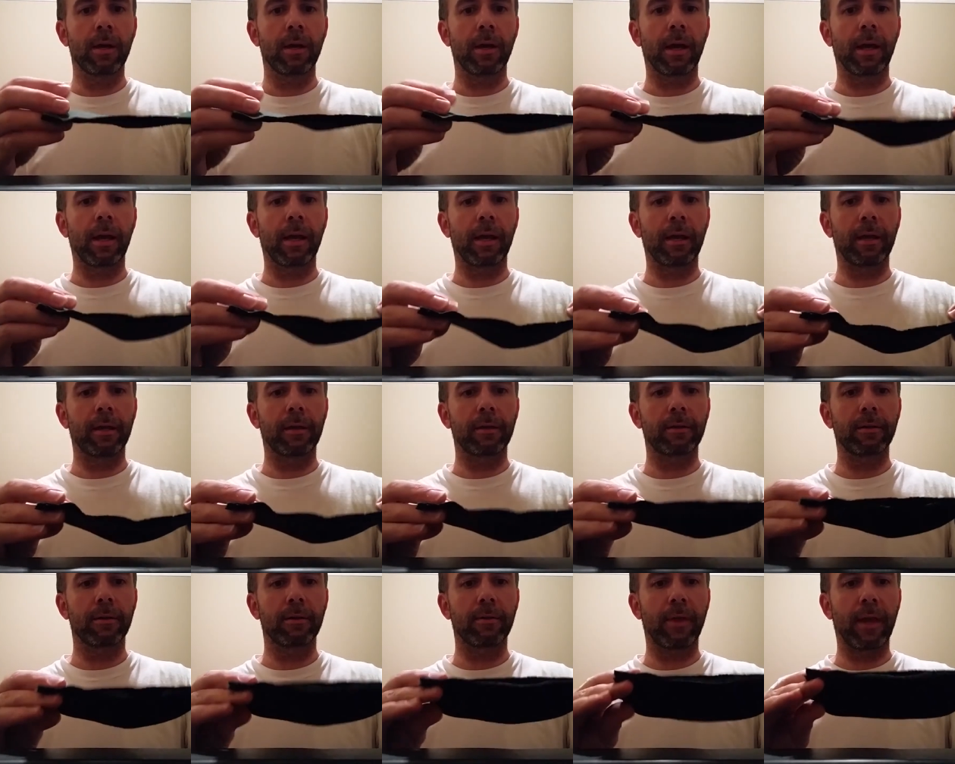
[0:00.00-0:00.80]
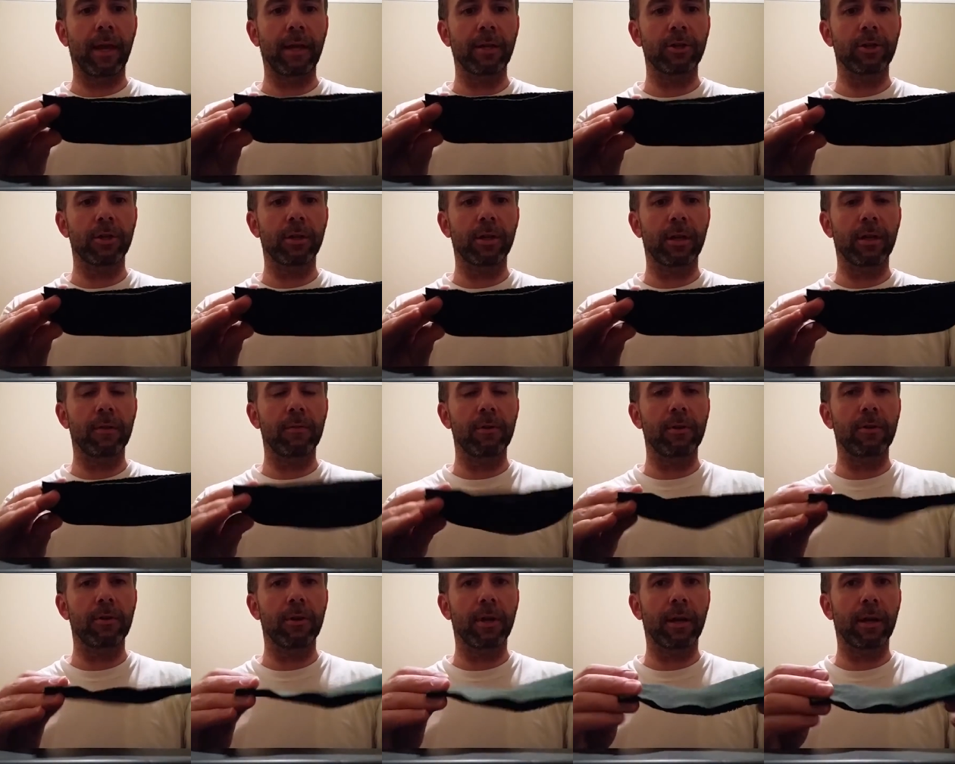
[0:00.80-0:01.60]
and that should give
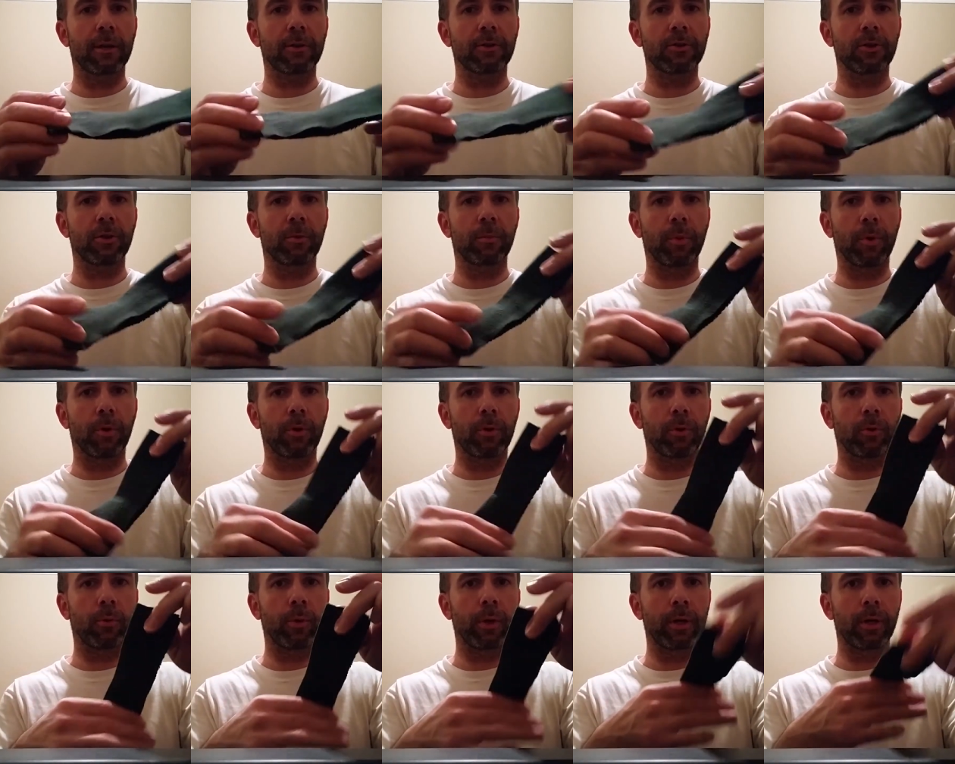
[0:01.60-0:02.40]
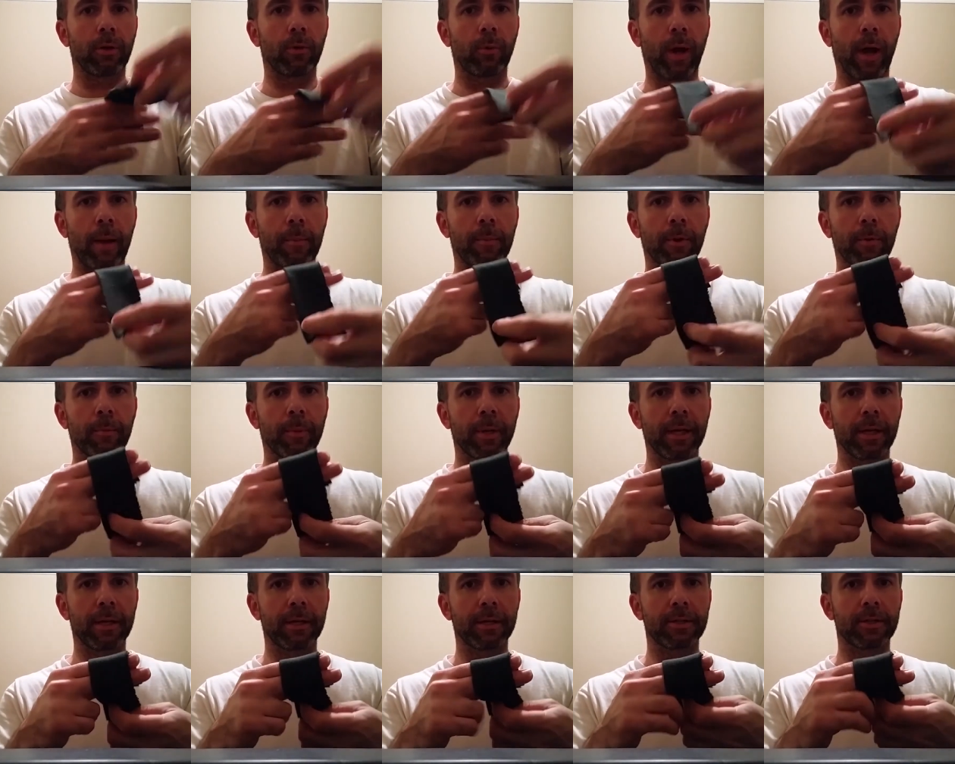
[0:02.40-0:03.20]
you the extra bulk when you wrap your
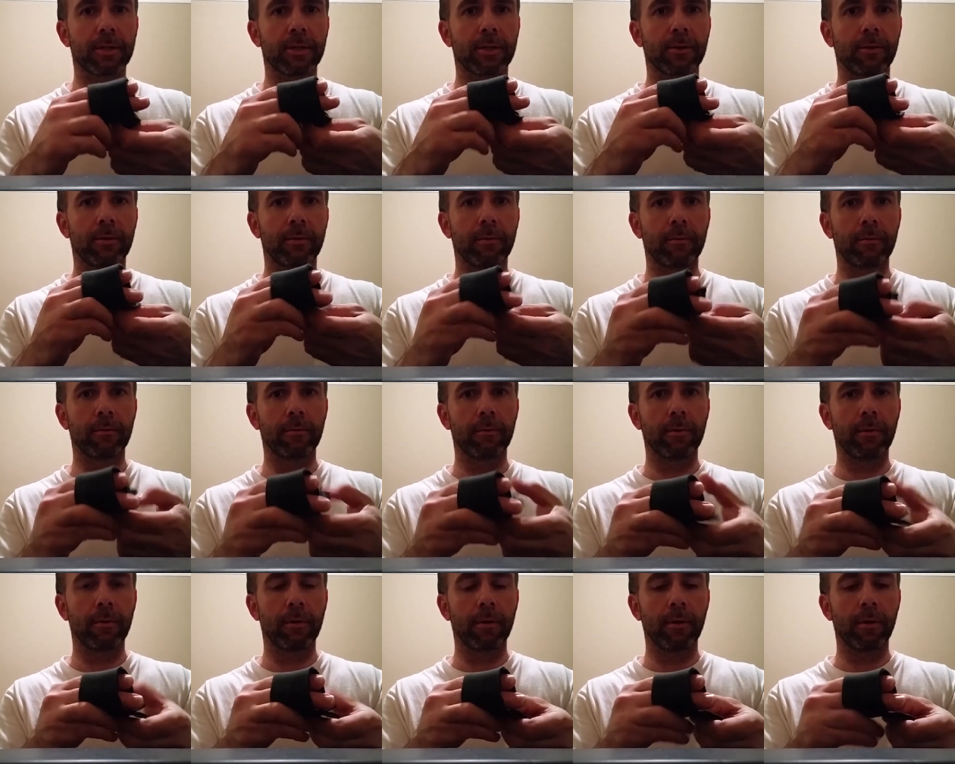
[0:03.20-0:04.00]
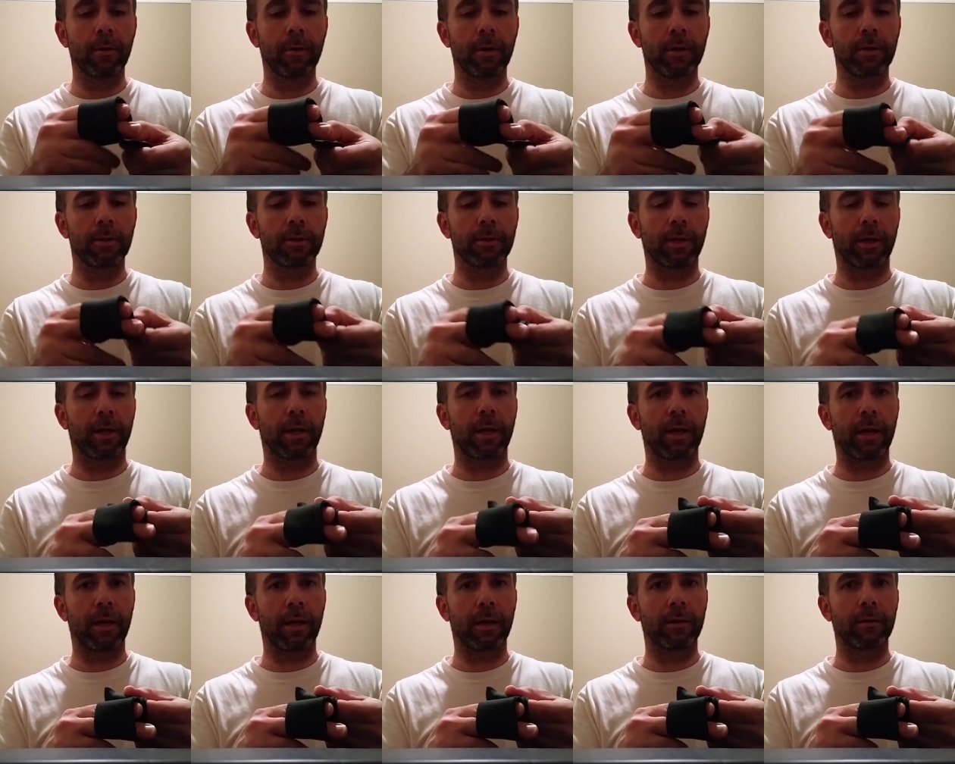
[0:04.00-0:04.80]
penis to
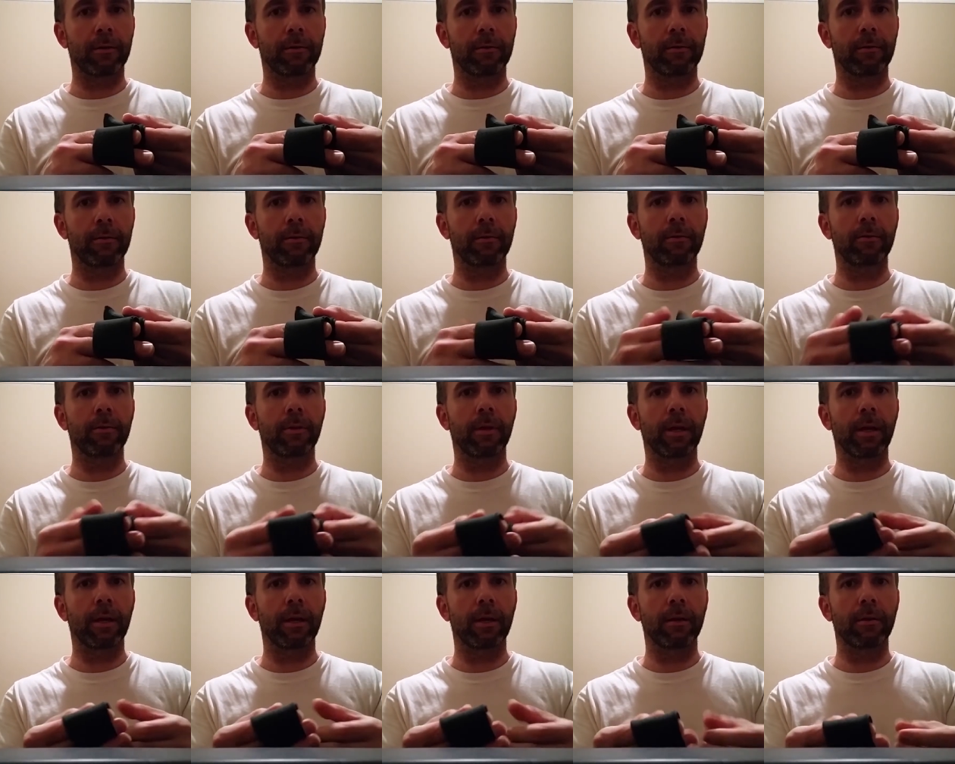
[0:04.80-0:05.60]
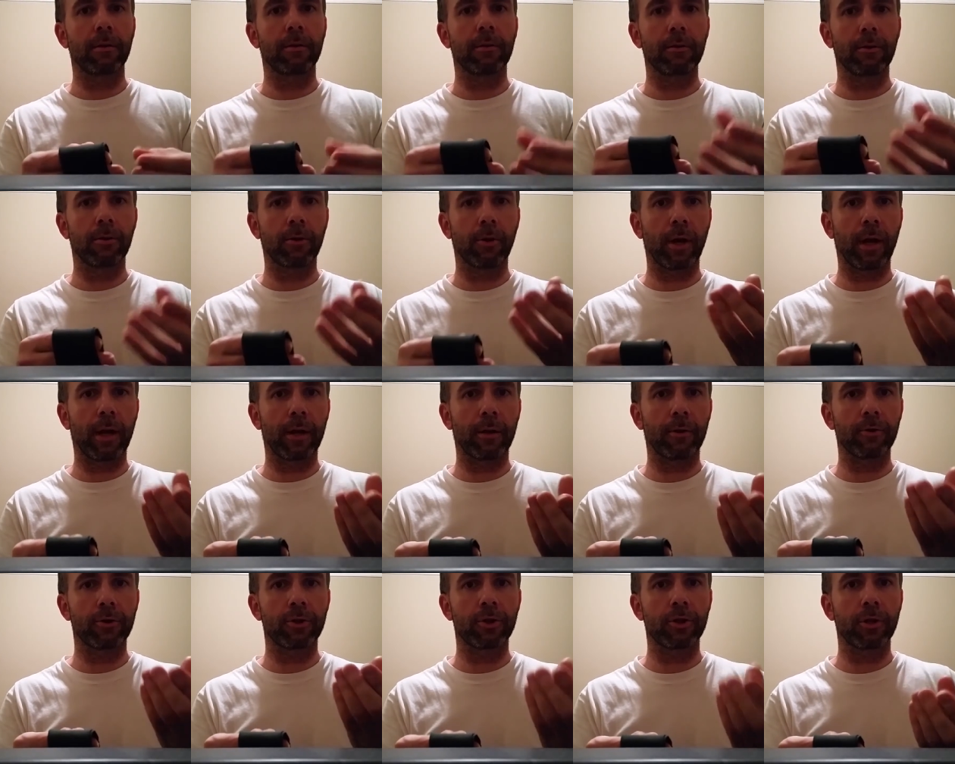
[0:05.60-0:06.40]
hang that your
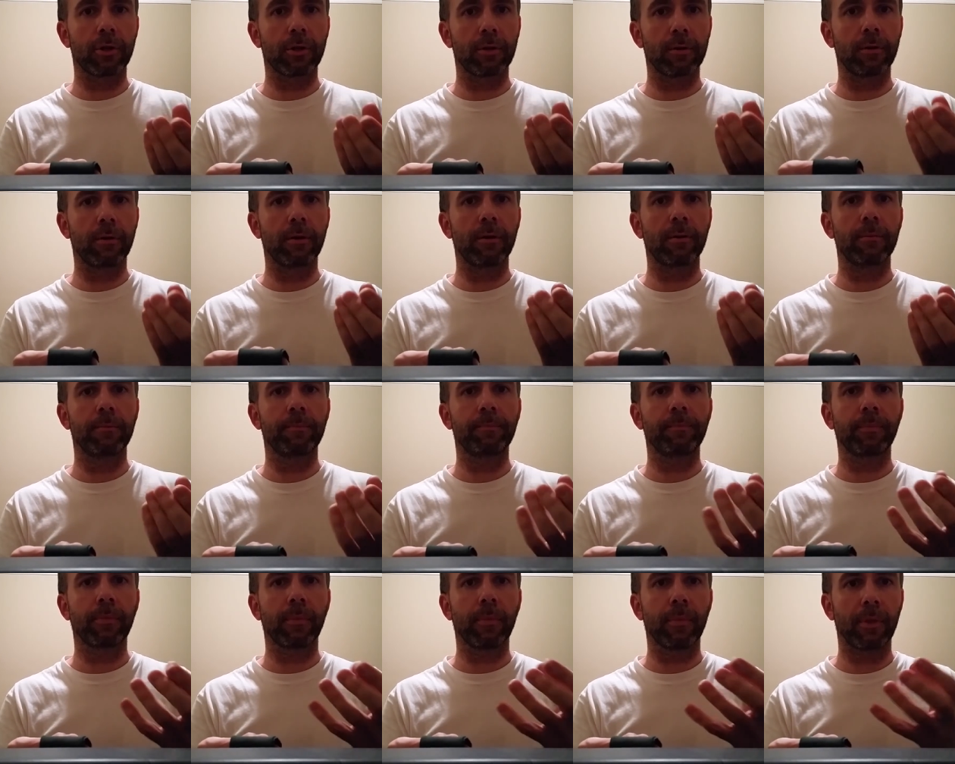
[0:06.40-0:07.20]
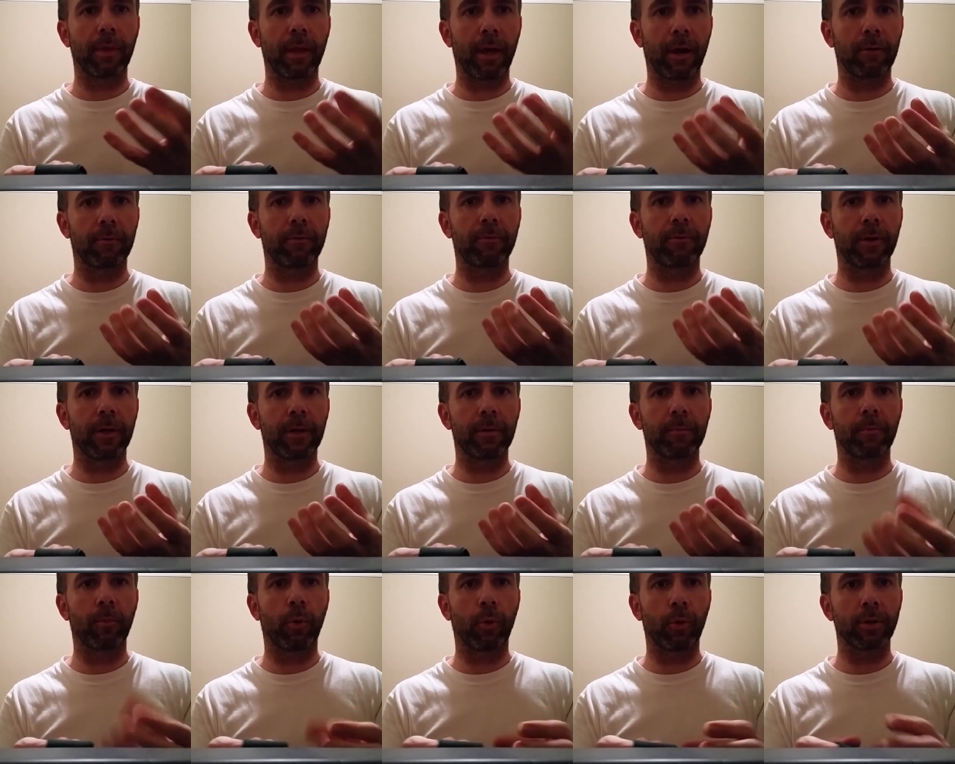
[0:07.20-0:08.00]
hangers should now
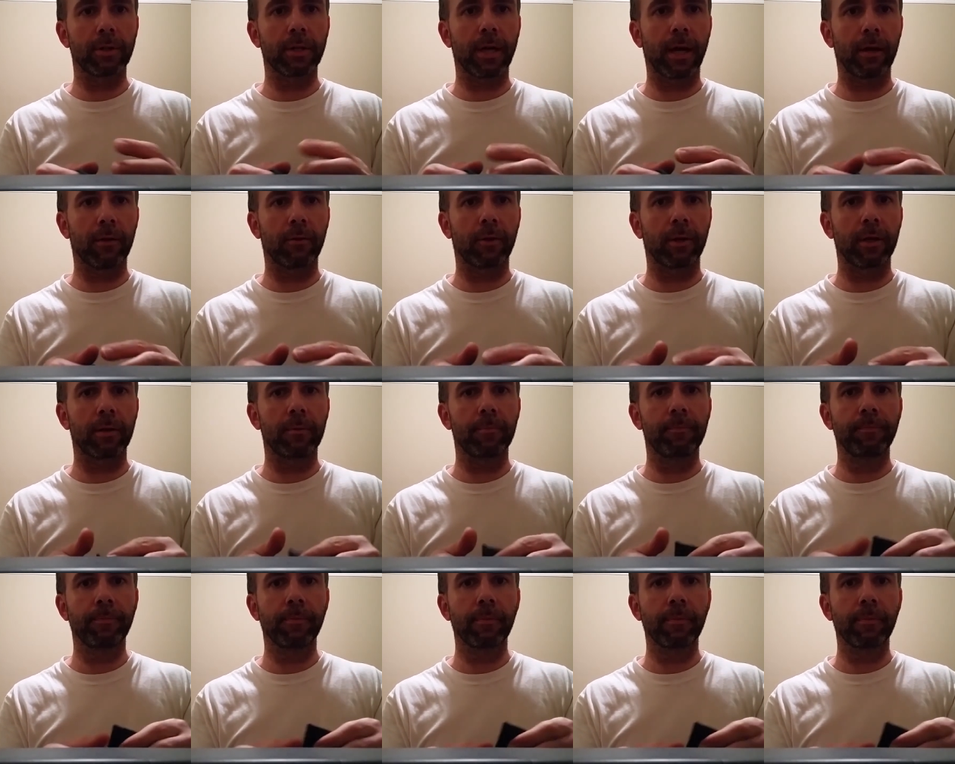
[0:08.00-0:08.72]
fit more tightly.